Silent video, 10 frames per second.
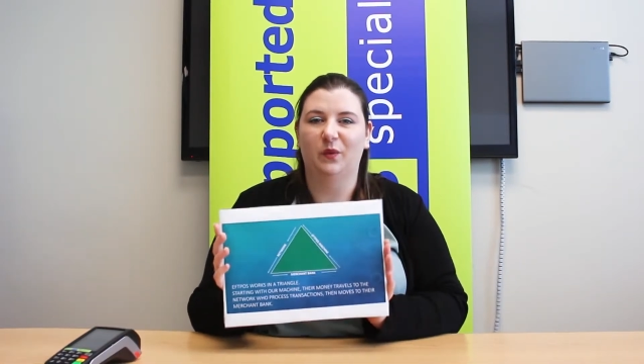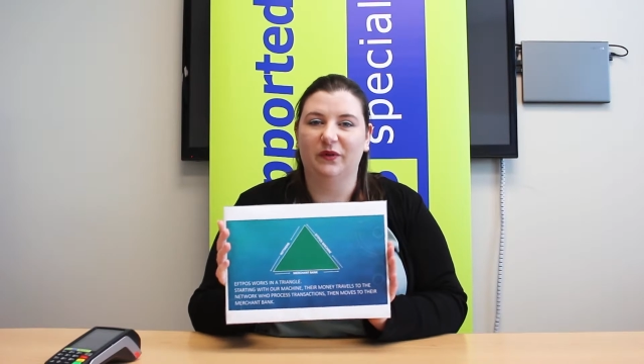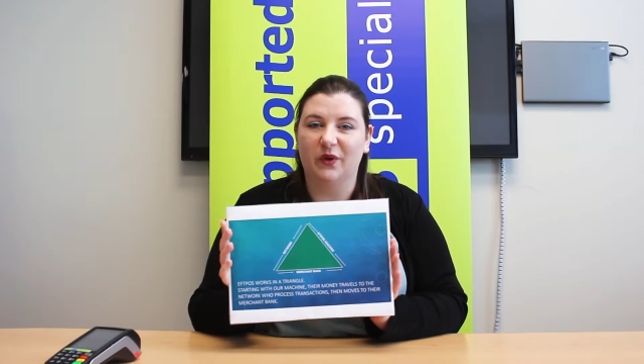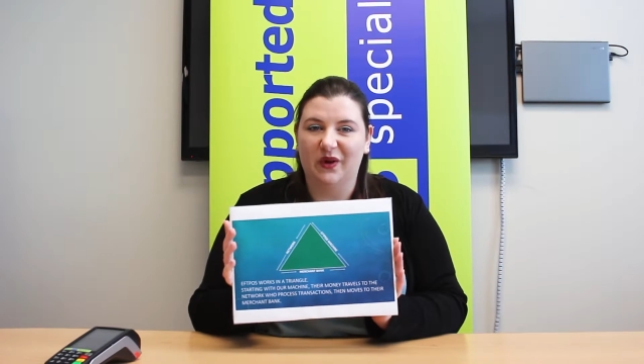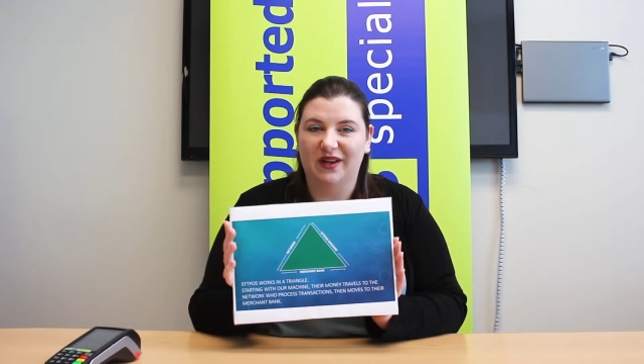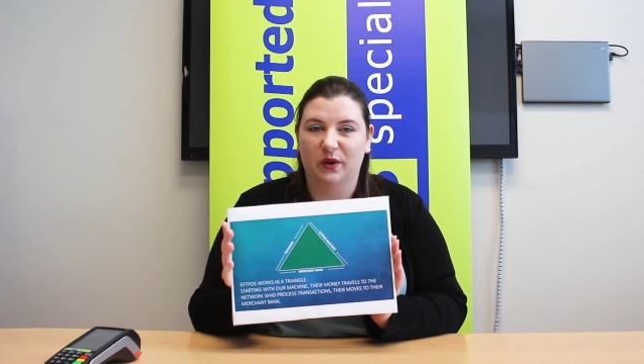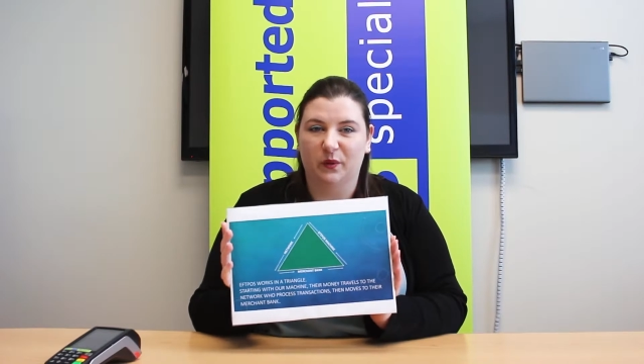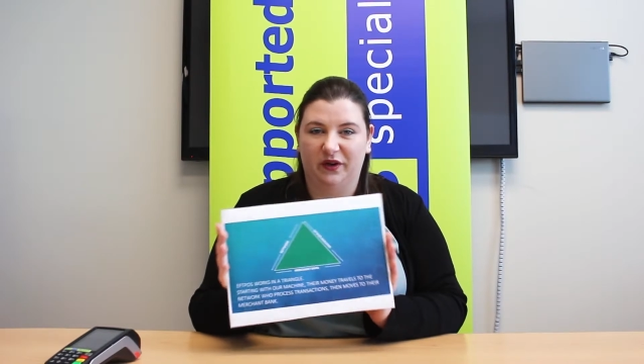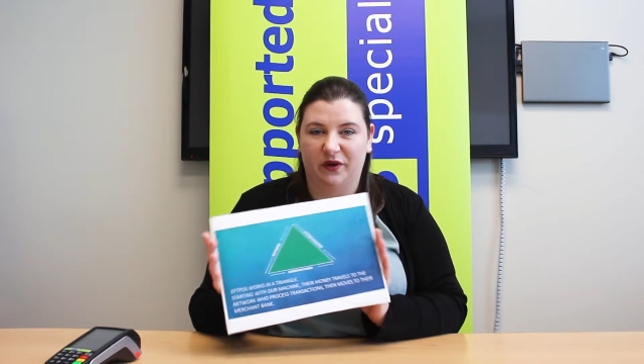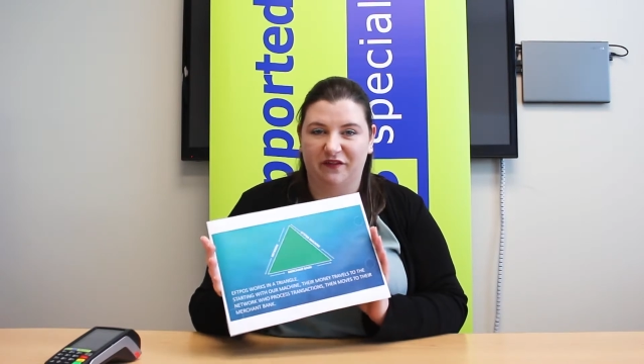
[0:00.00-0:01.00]
we've got here a
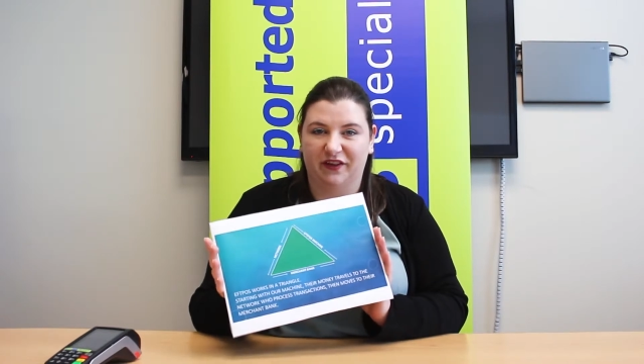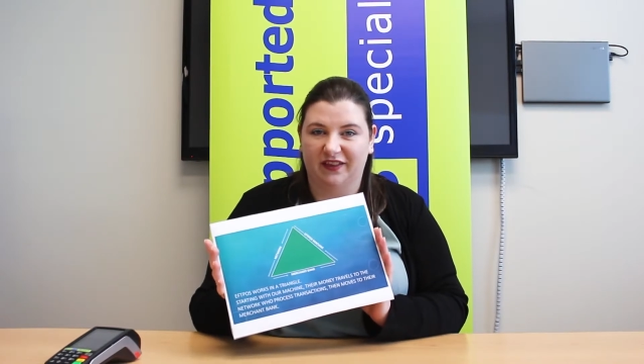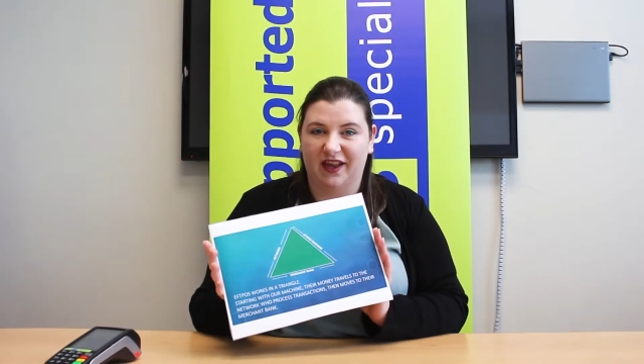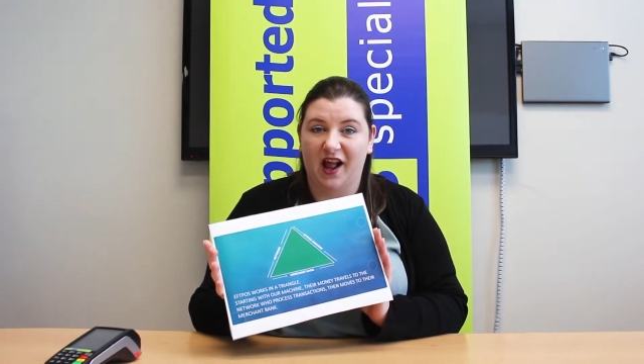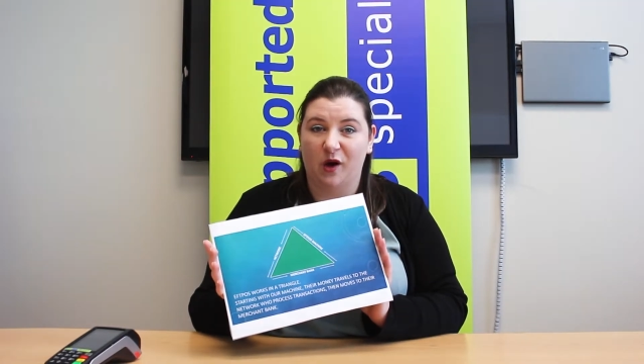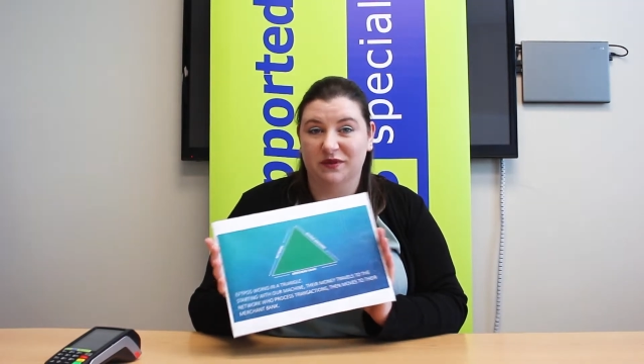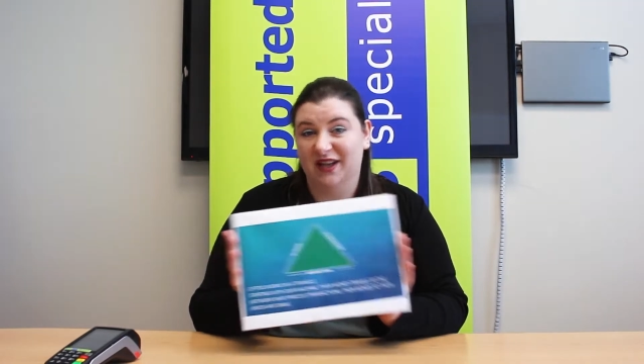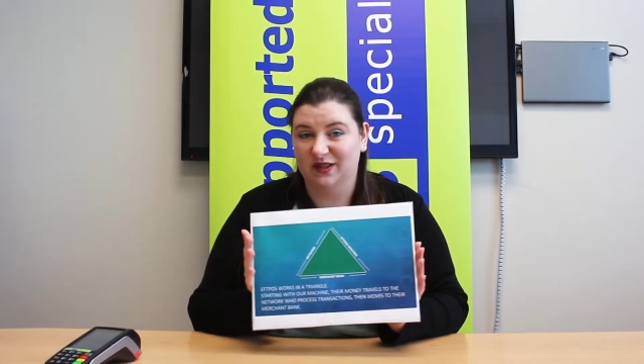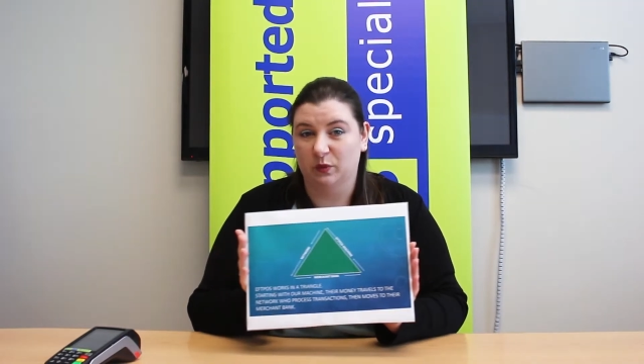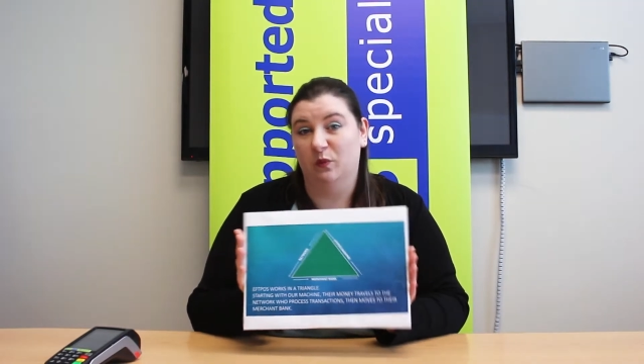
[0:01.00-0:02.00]
wee graphic that helps
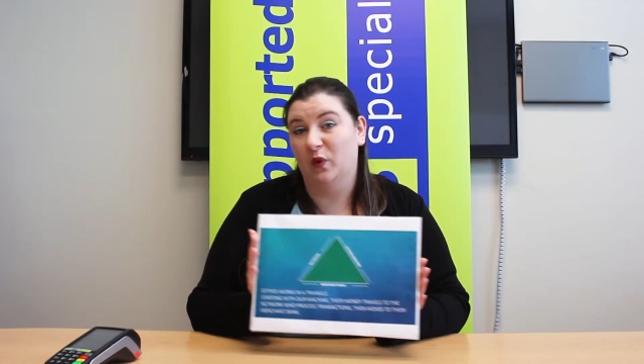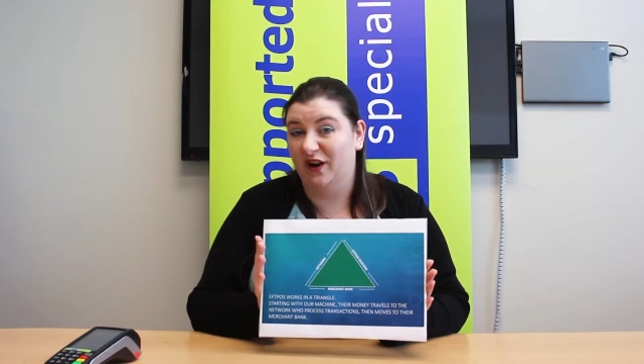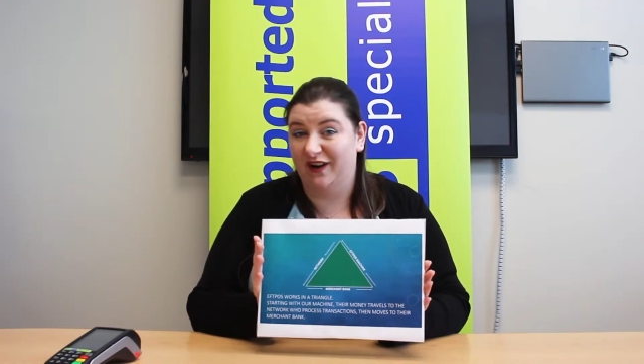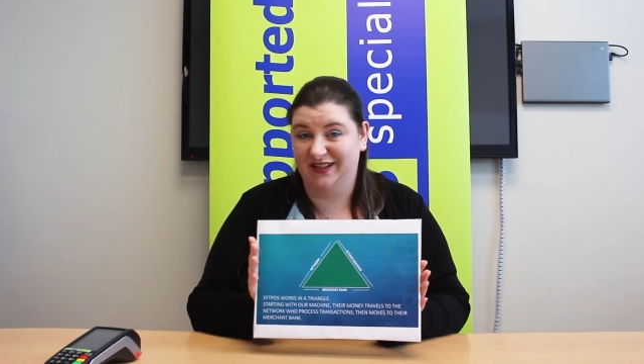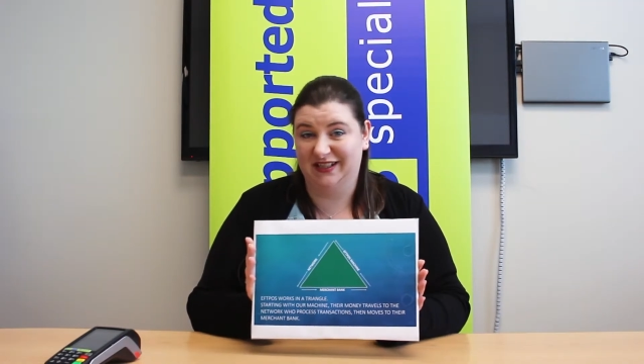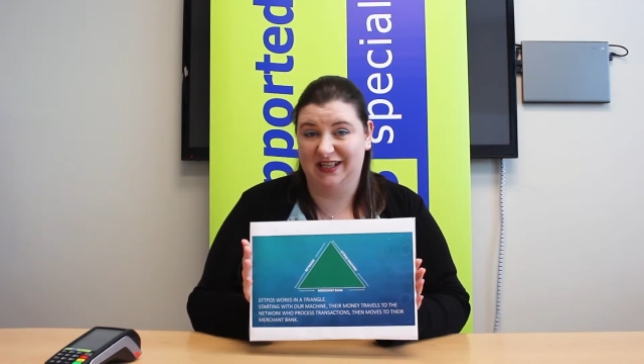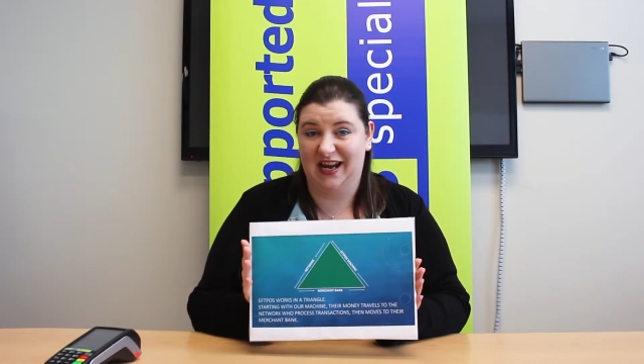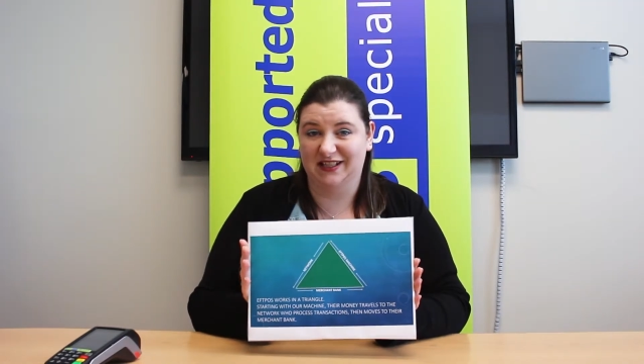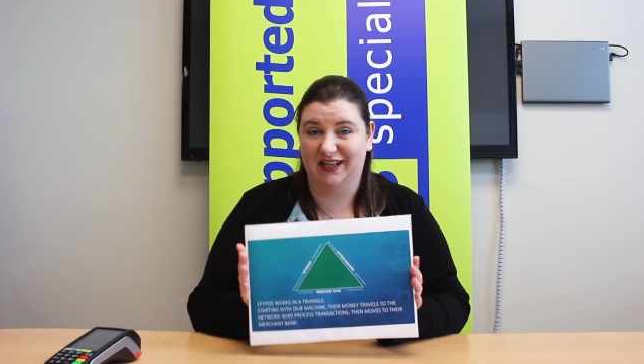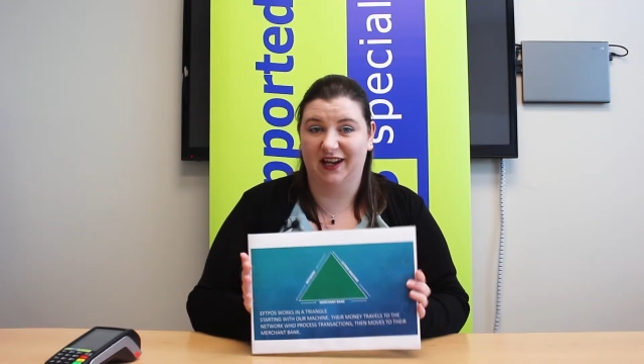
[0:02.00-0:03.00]
us when we're
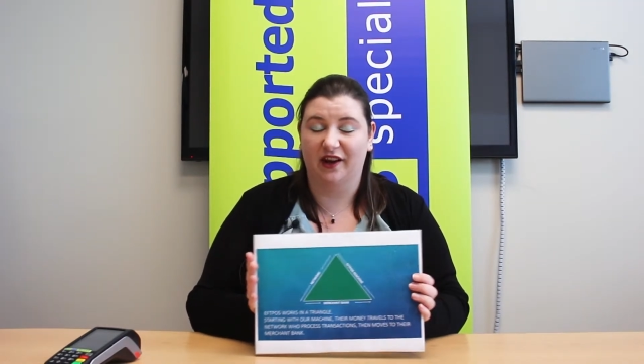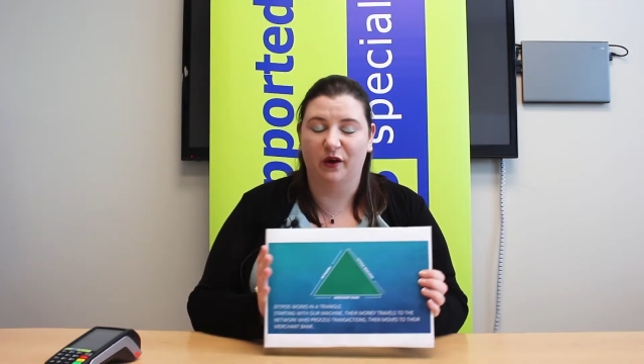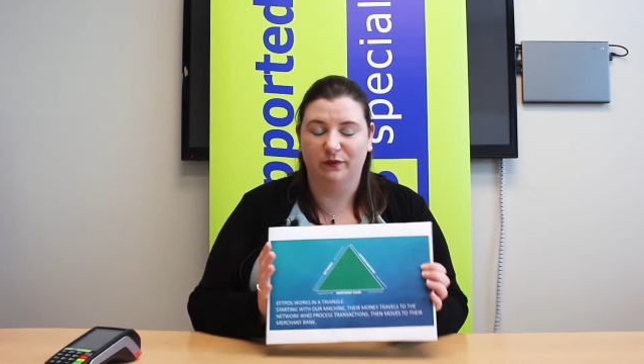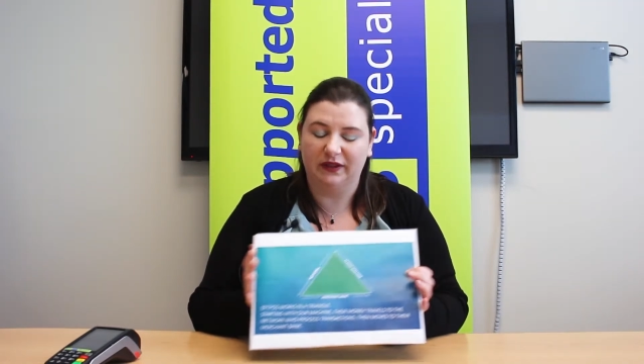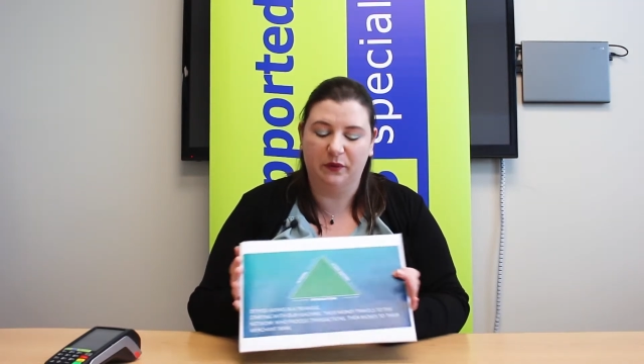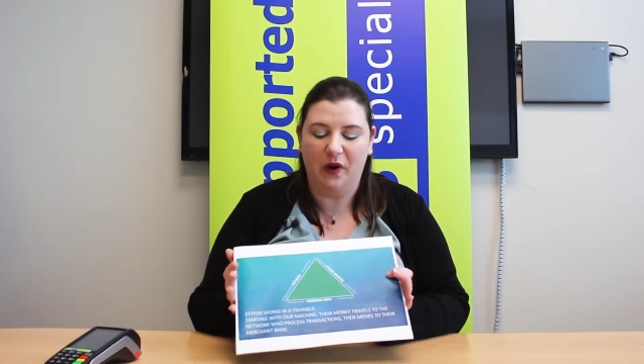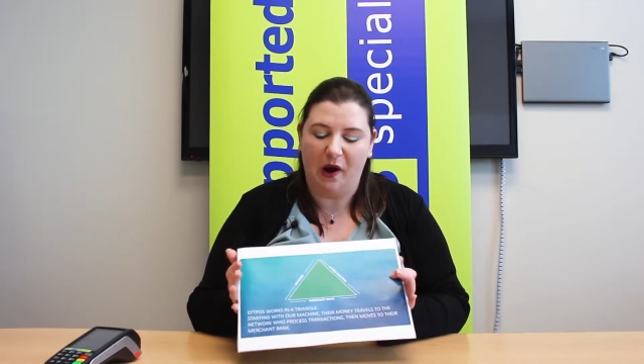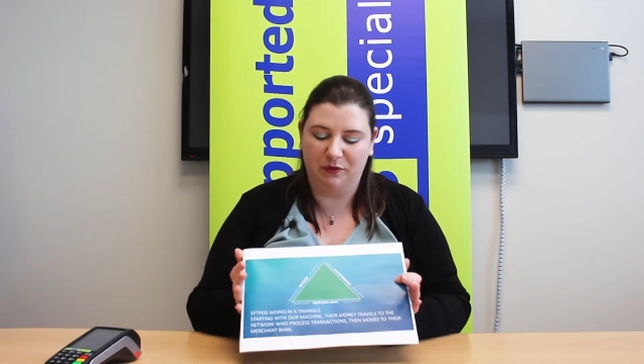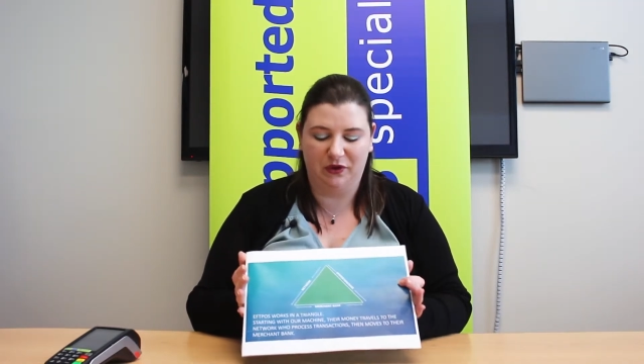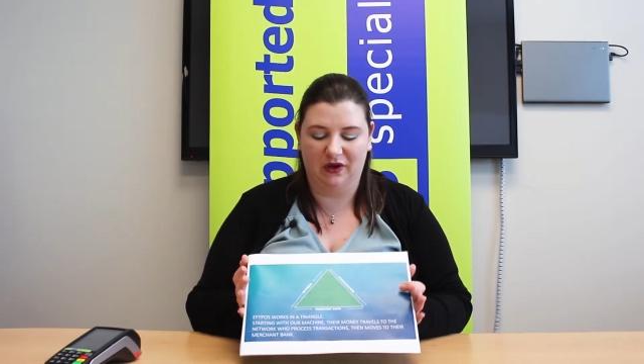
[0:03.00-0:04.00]
understanding, and hopefully it will
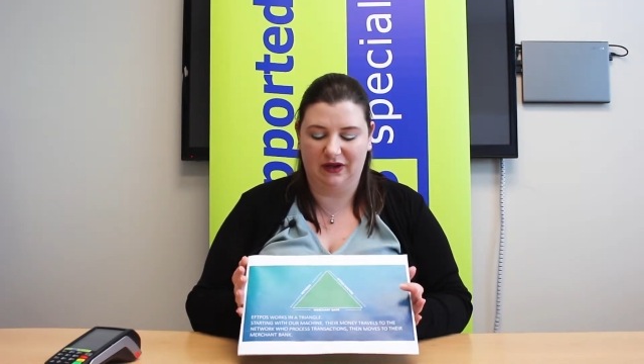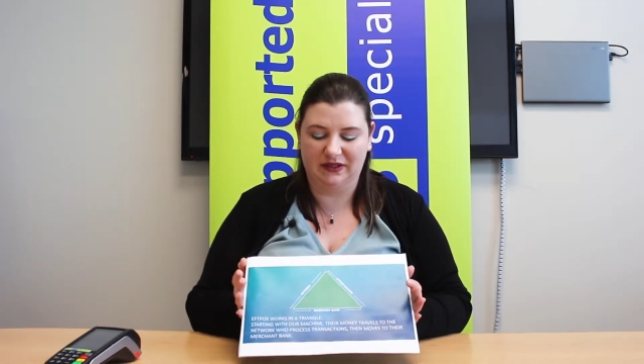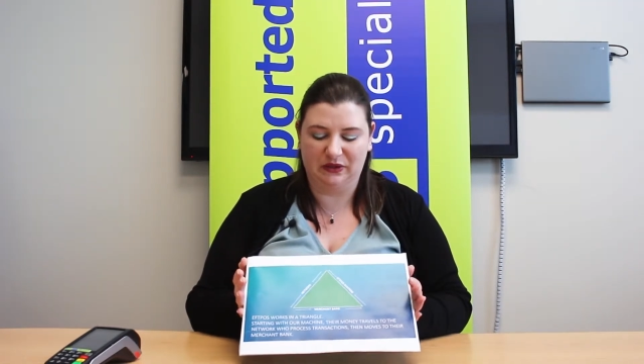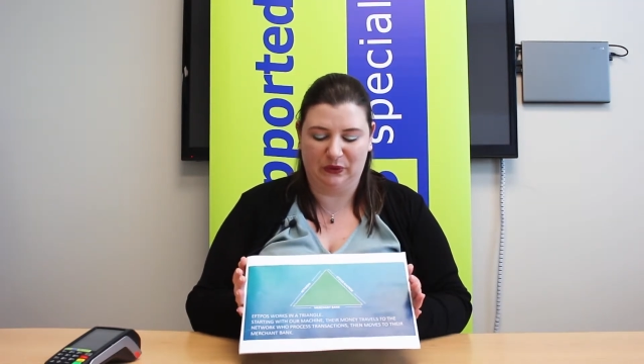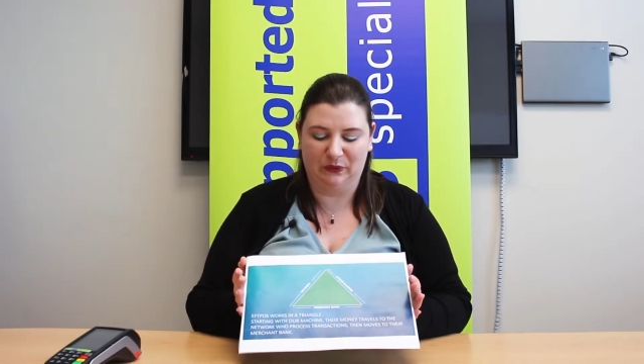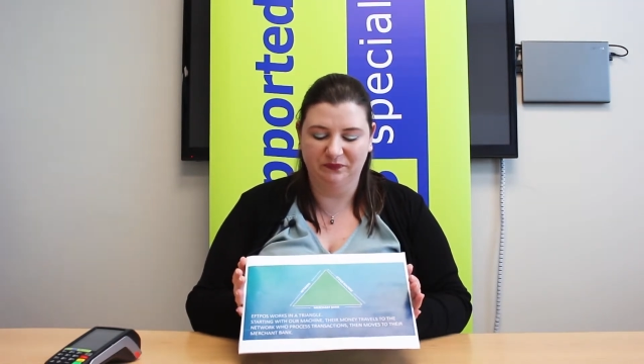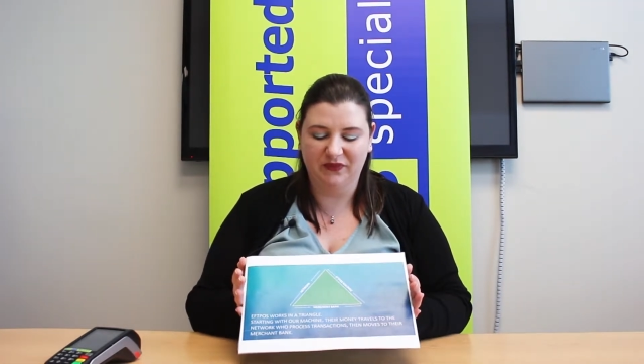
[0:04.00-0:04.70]
help you guys too.